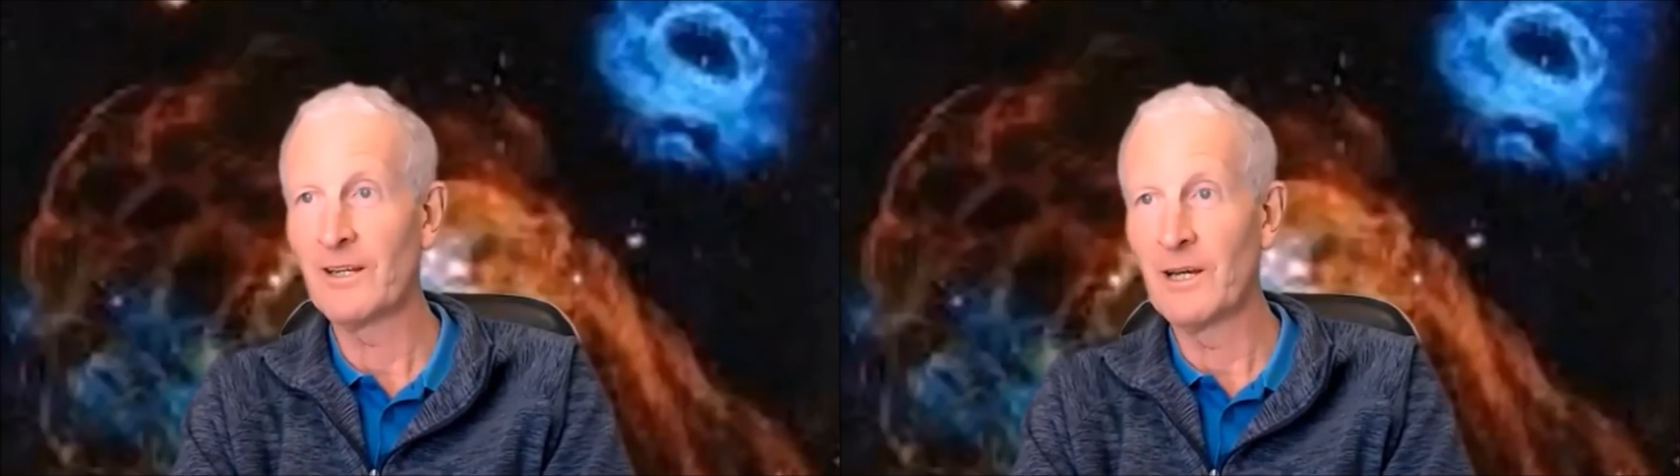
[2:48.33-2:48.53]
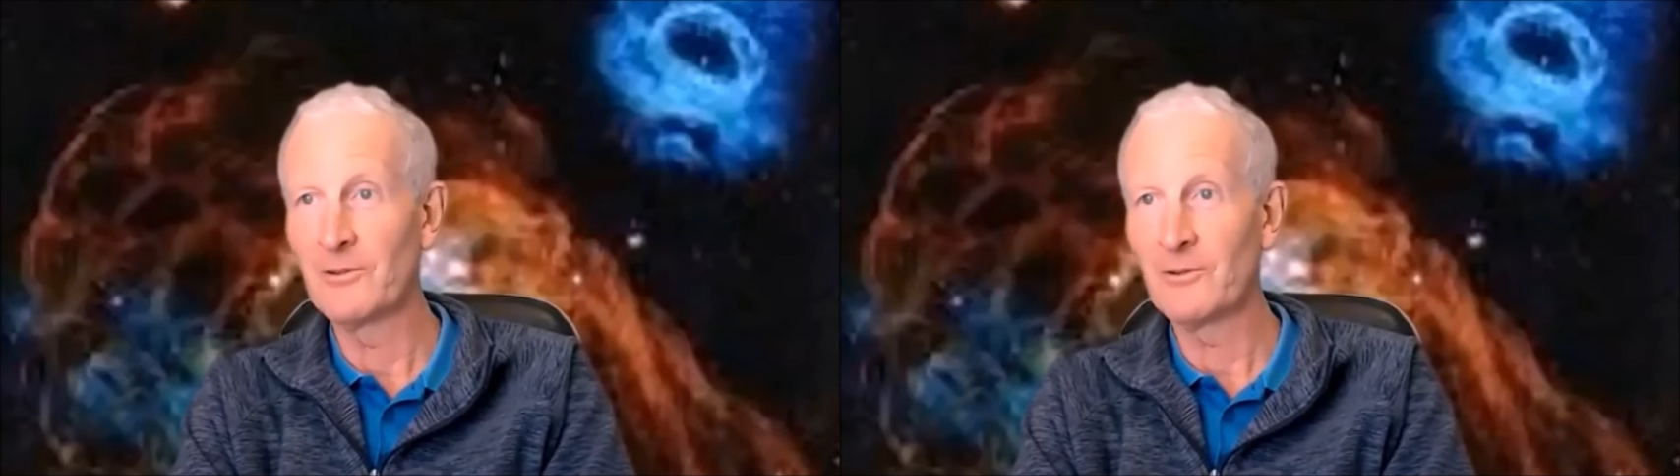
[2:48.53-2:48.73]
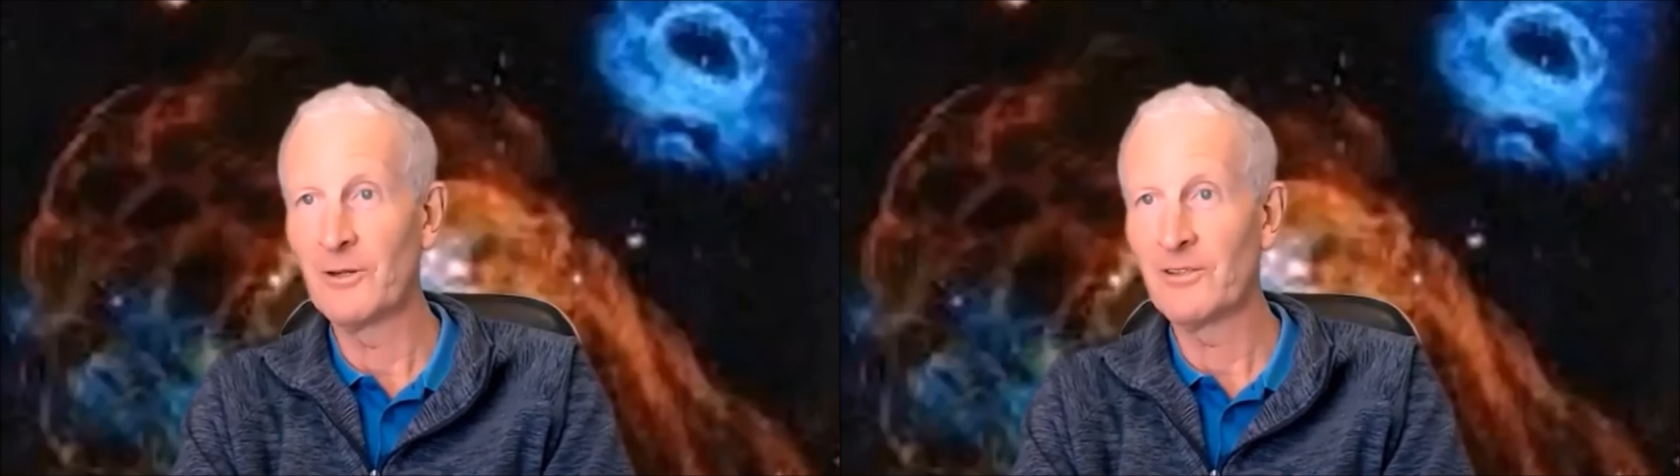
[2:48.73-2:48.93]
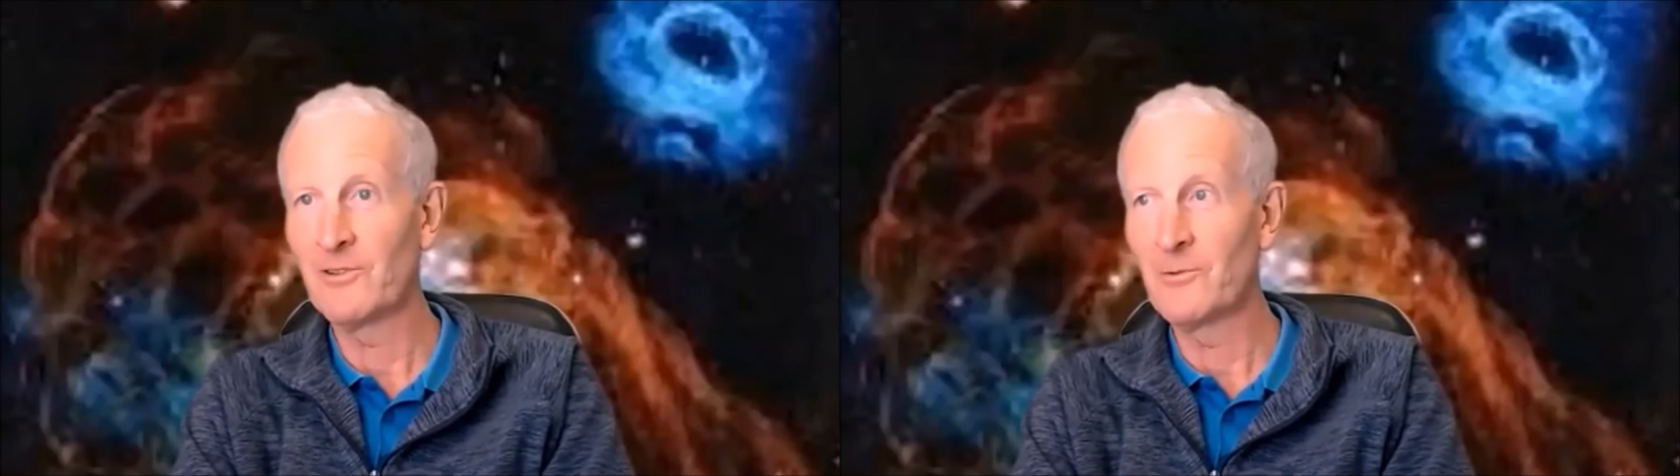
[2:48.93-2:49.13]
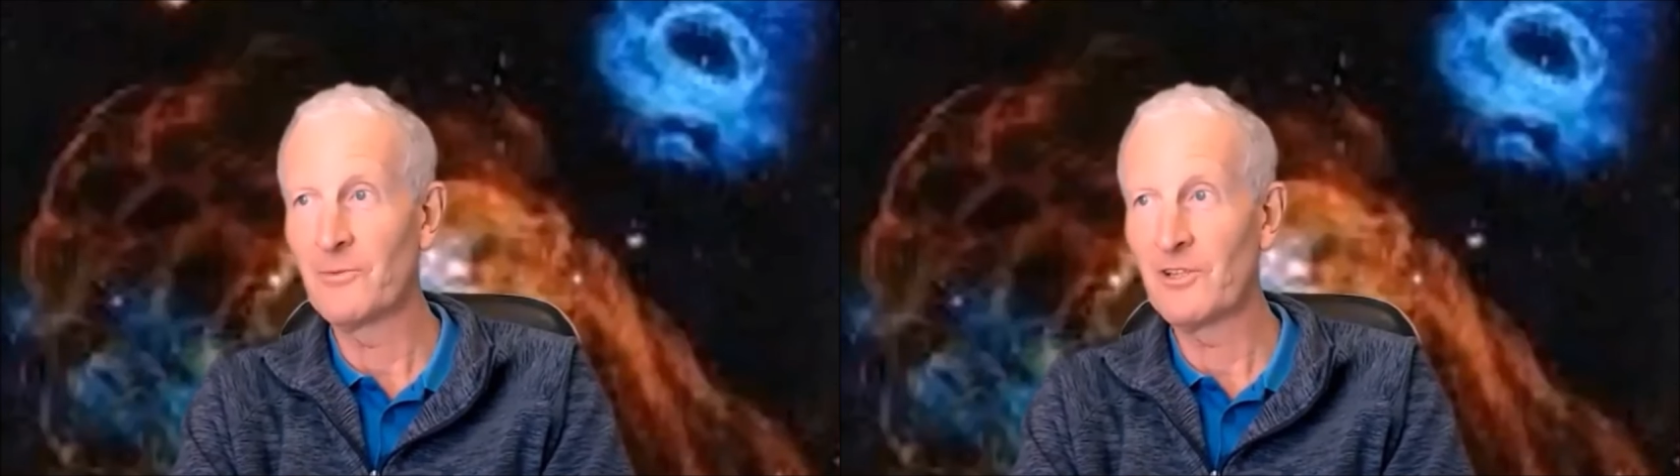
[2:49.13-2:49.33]
go to a
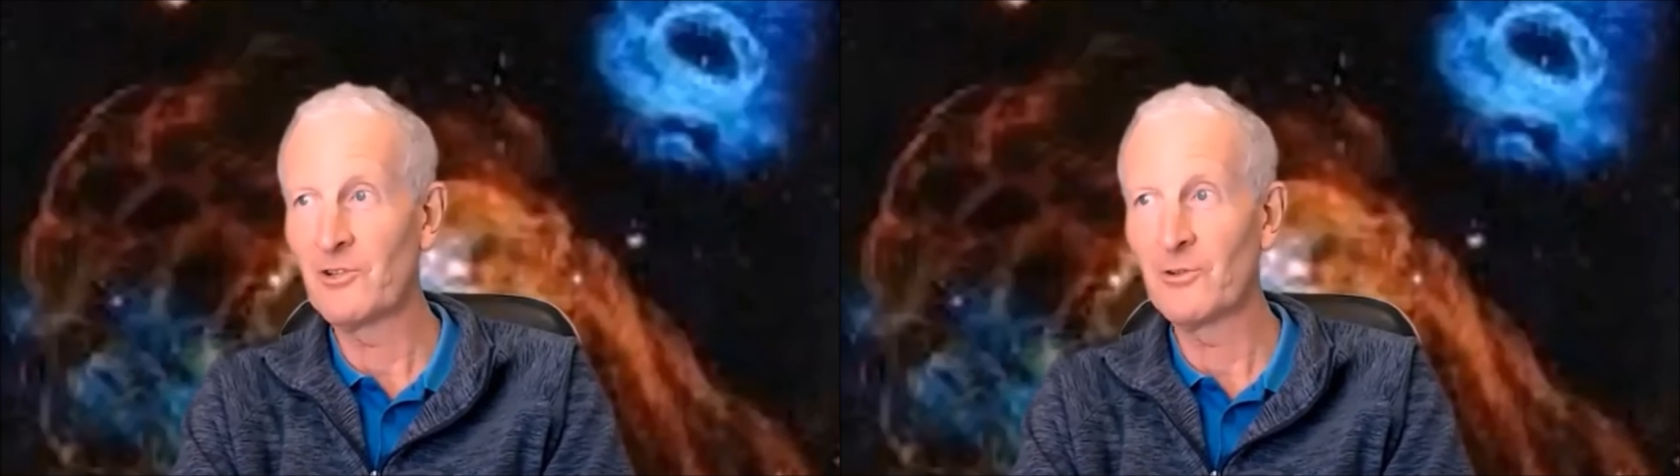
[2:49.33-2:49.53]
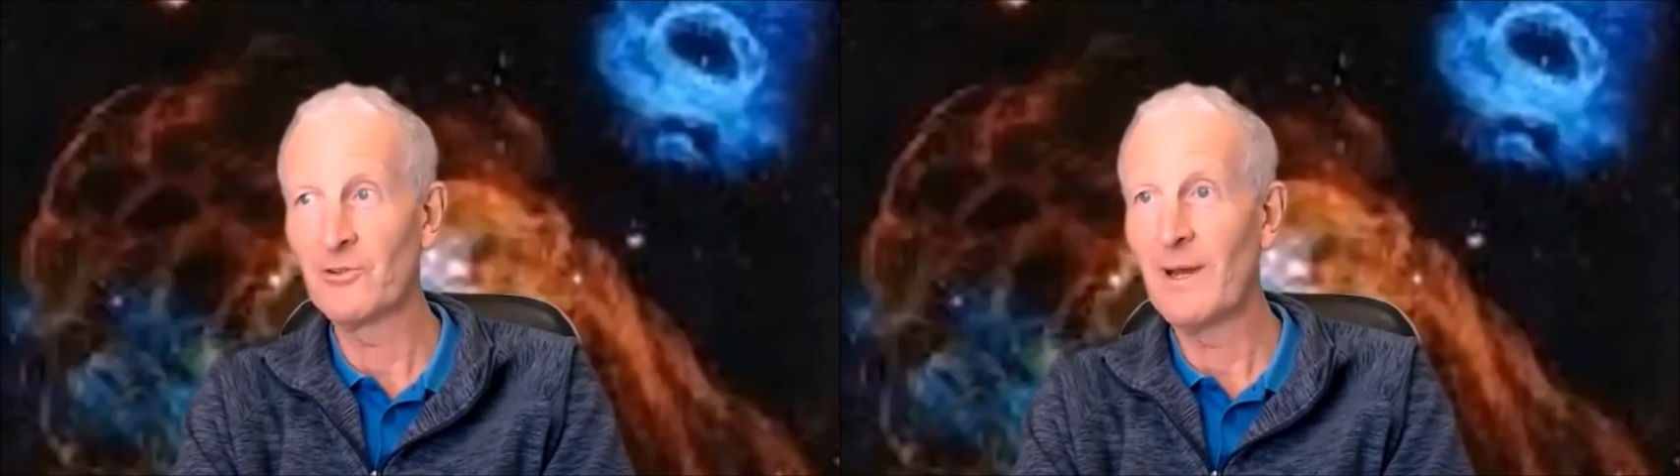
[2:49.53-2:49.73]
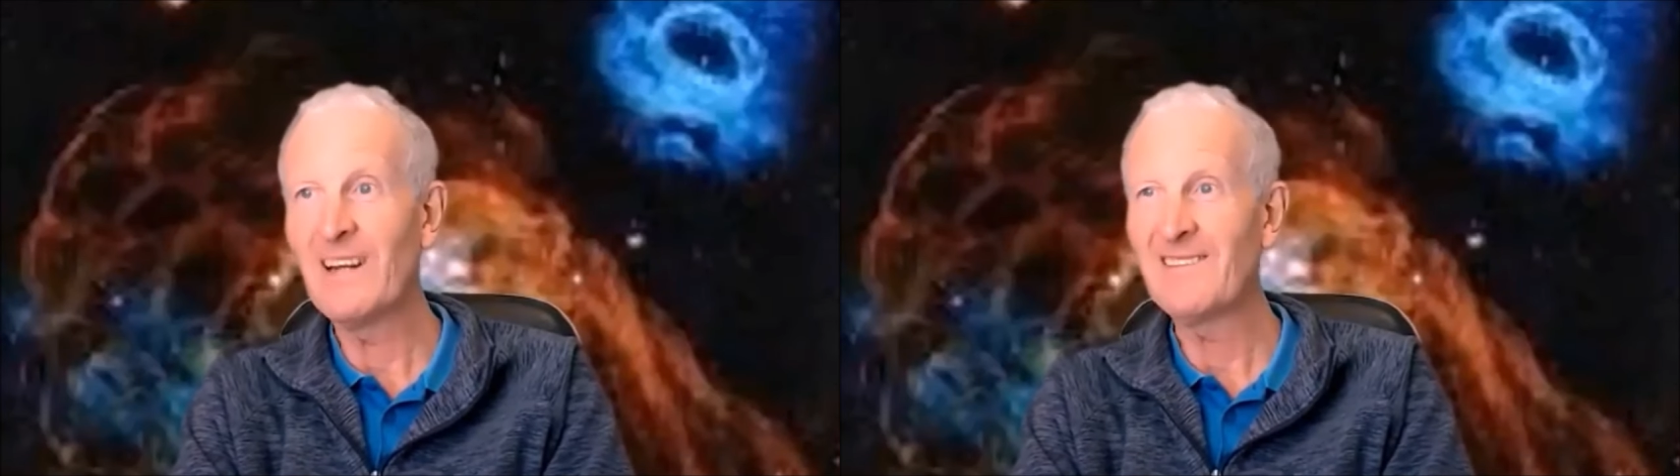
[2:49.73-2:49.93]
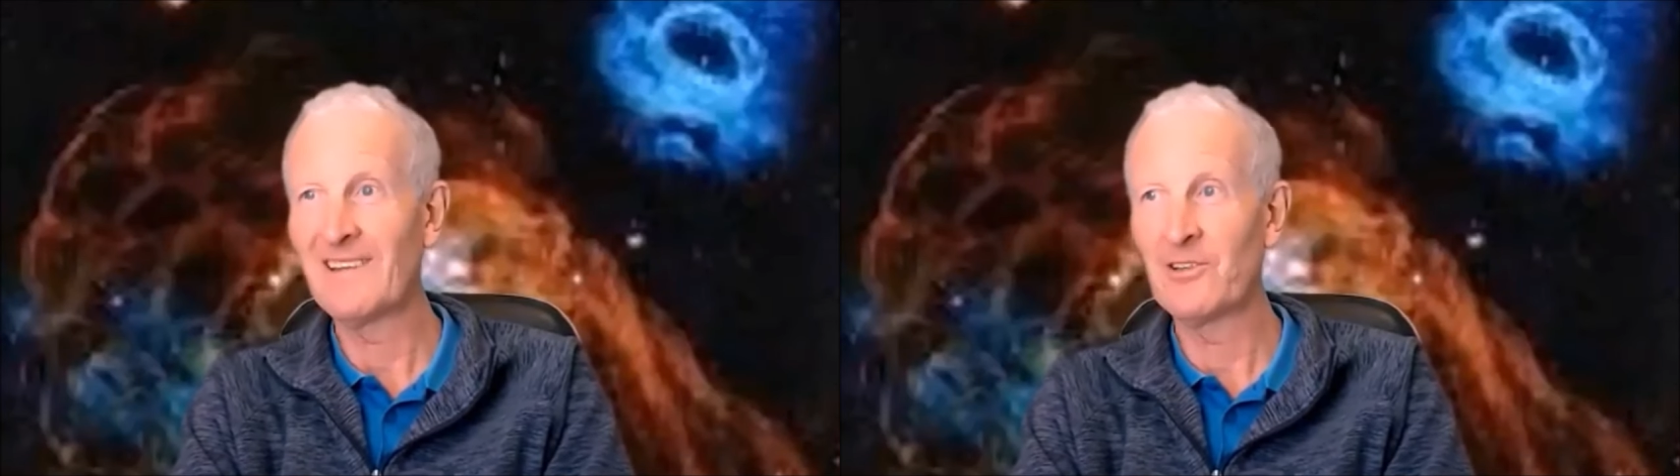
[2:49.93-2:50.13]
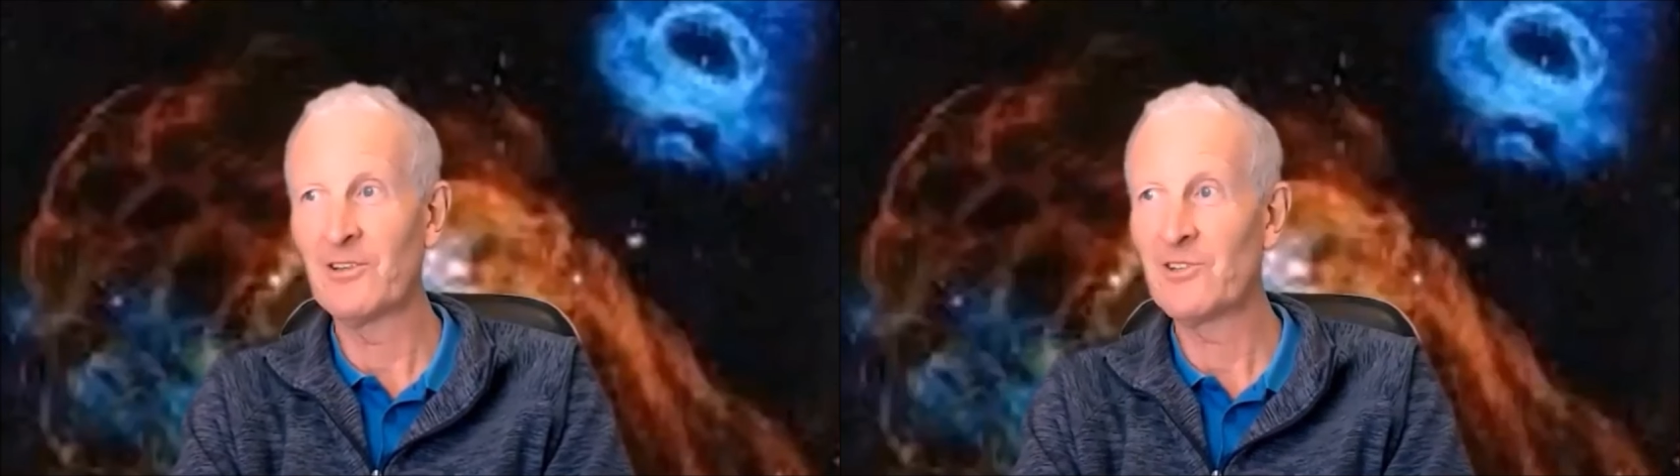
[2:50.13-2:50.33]
soup kitchen or do anything good,